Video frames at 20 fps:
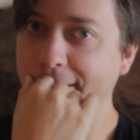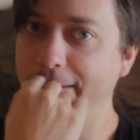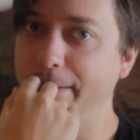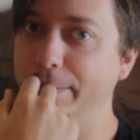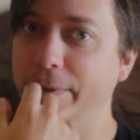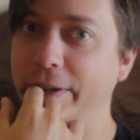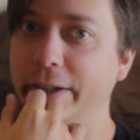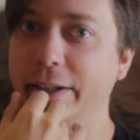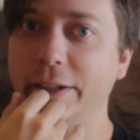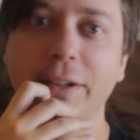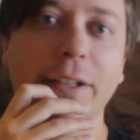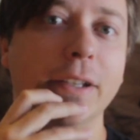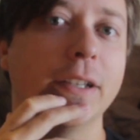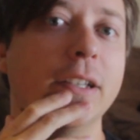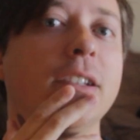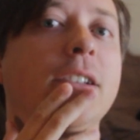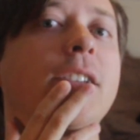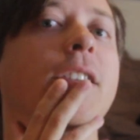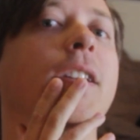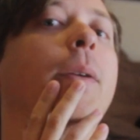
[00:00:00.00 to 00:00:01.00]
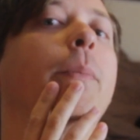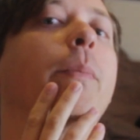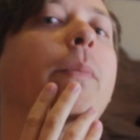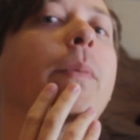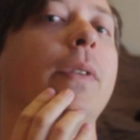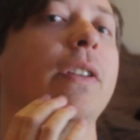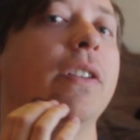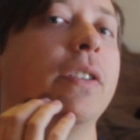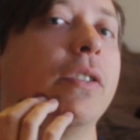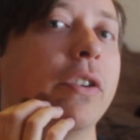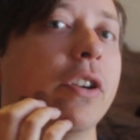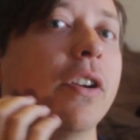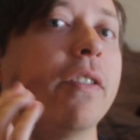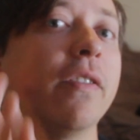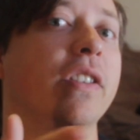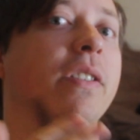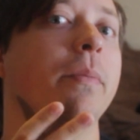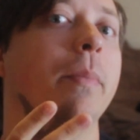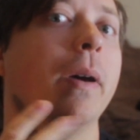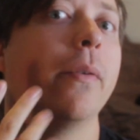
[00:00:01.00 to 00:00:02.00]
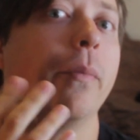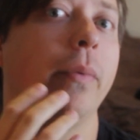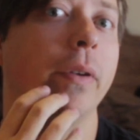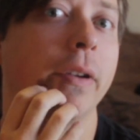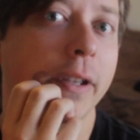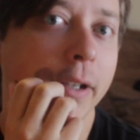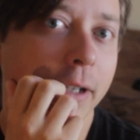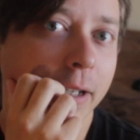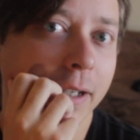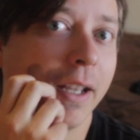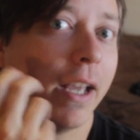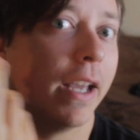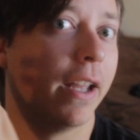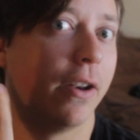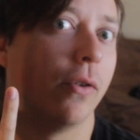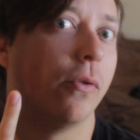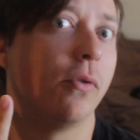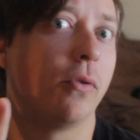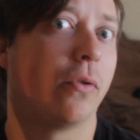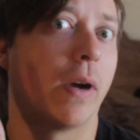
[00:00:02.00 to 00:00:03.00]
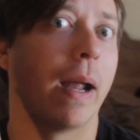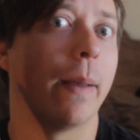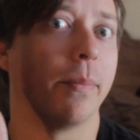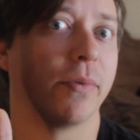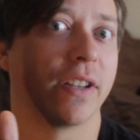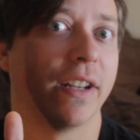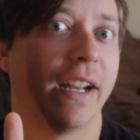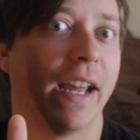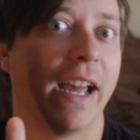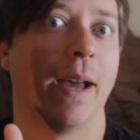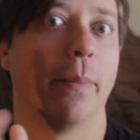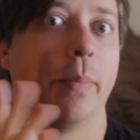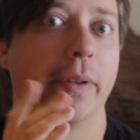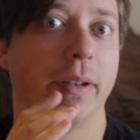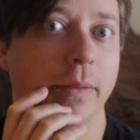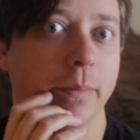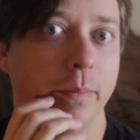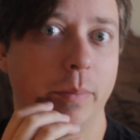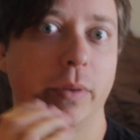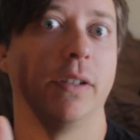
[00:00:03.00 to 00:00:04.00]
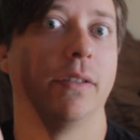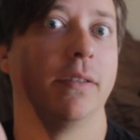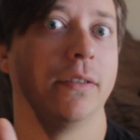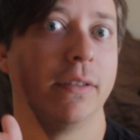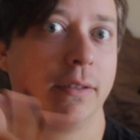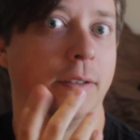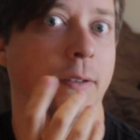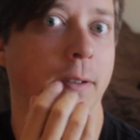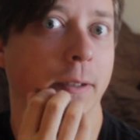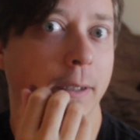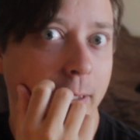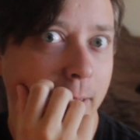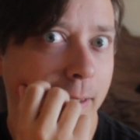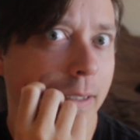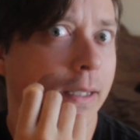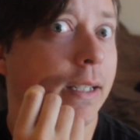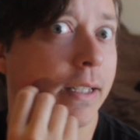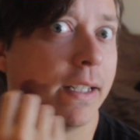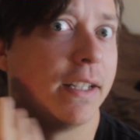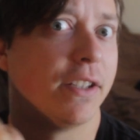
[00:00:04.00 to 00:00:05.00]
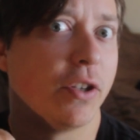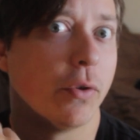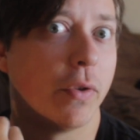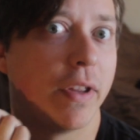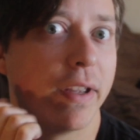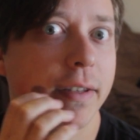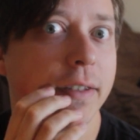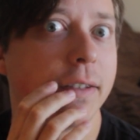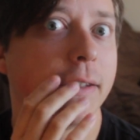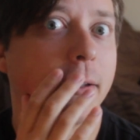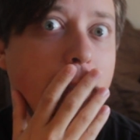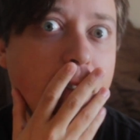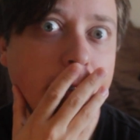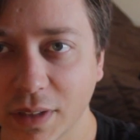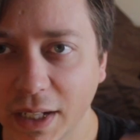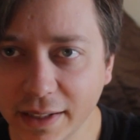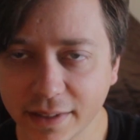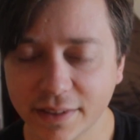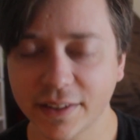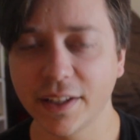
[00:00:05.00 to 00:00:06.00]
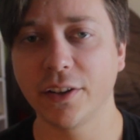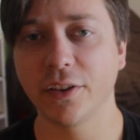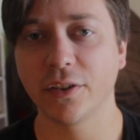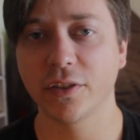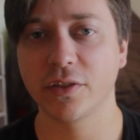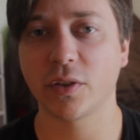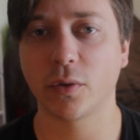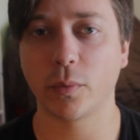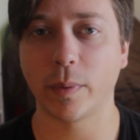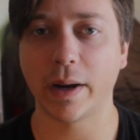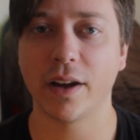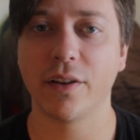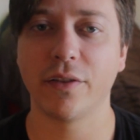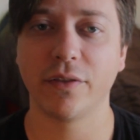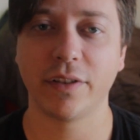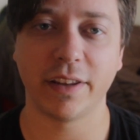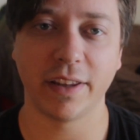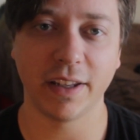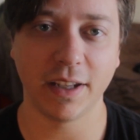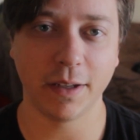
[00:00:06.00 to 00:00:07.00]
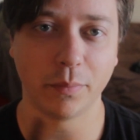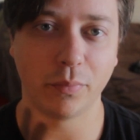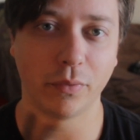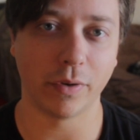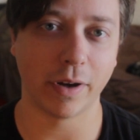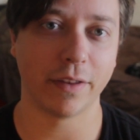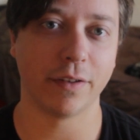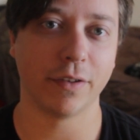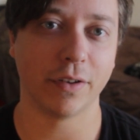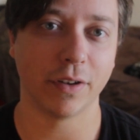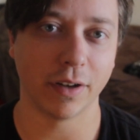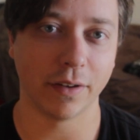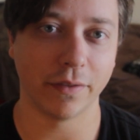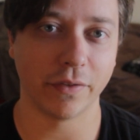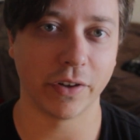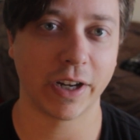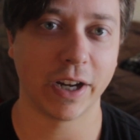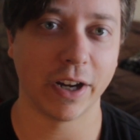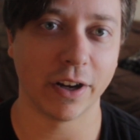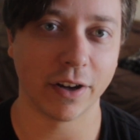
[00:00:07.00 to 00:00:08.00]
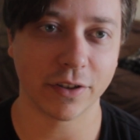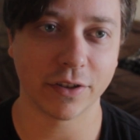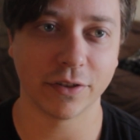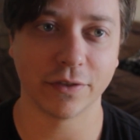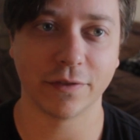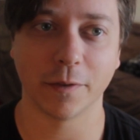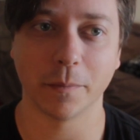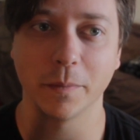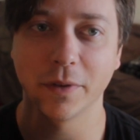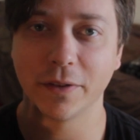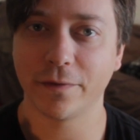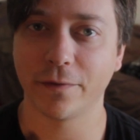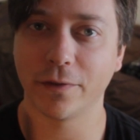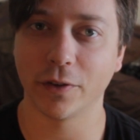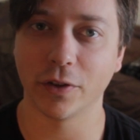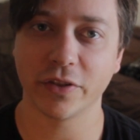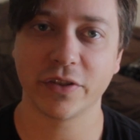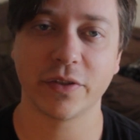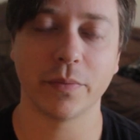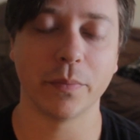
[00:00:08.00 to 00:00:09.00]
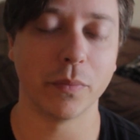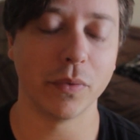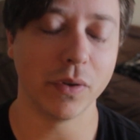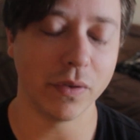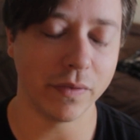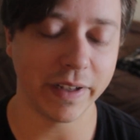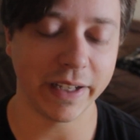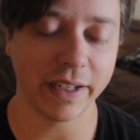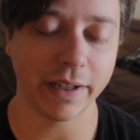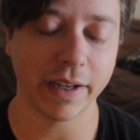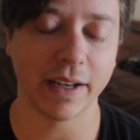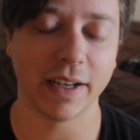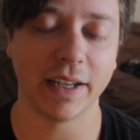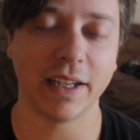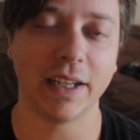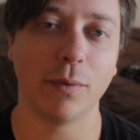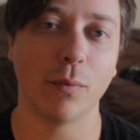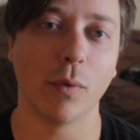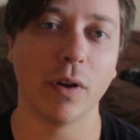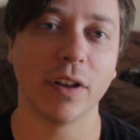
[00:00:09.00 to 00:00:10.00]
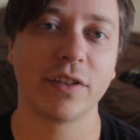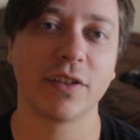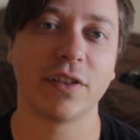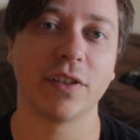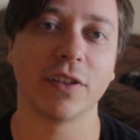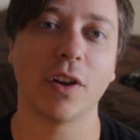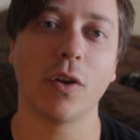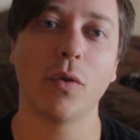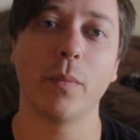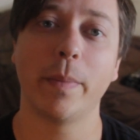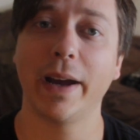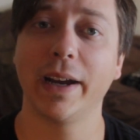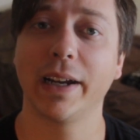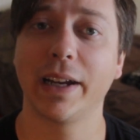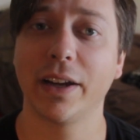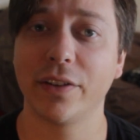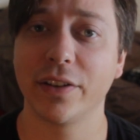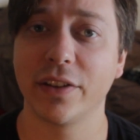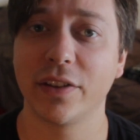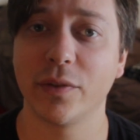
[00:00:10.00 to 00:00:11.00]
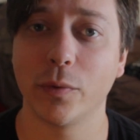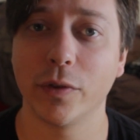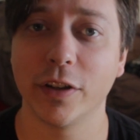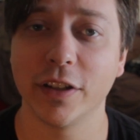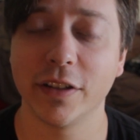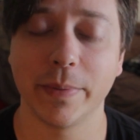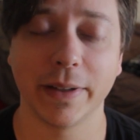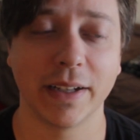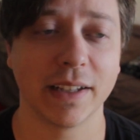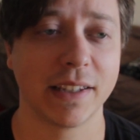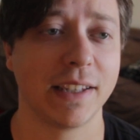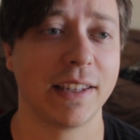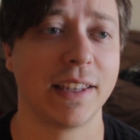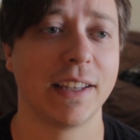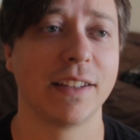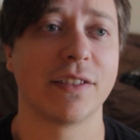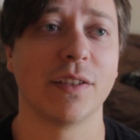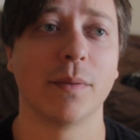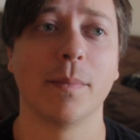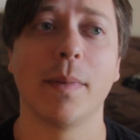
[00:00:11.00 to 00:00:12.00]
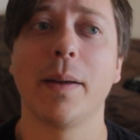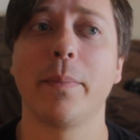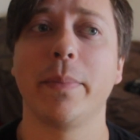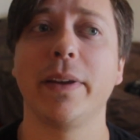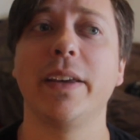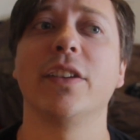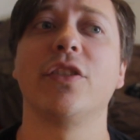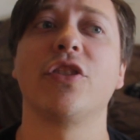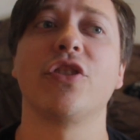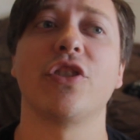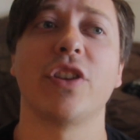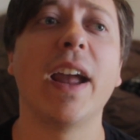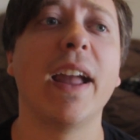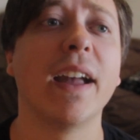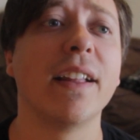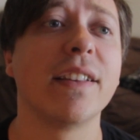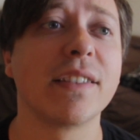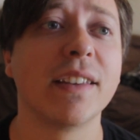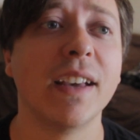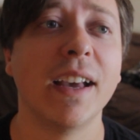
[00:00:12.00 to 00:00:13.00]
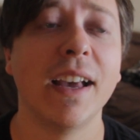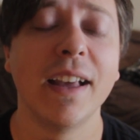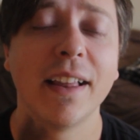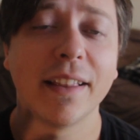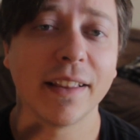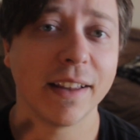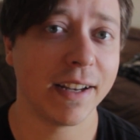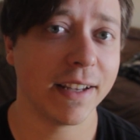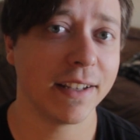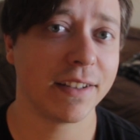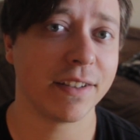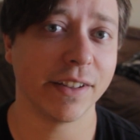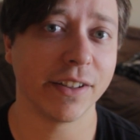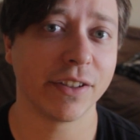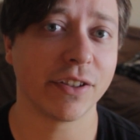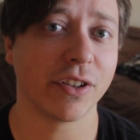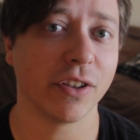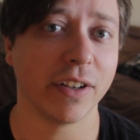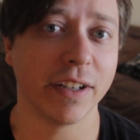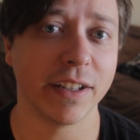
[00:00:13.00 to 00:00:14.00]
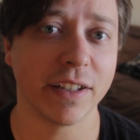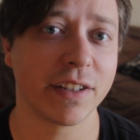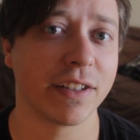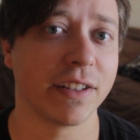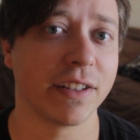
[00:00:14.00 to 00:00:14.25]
I'm a little nervous, but I know crap's gonna happen, but let's do this. It centers around the brother of a character from the first movie, and he wants to go back out into the woods because he thinks there might be a chance that his sister is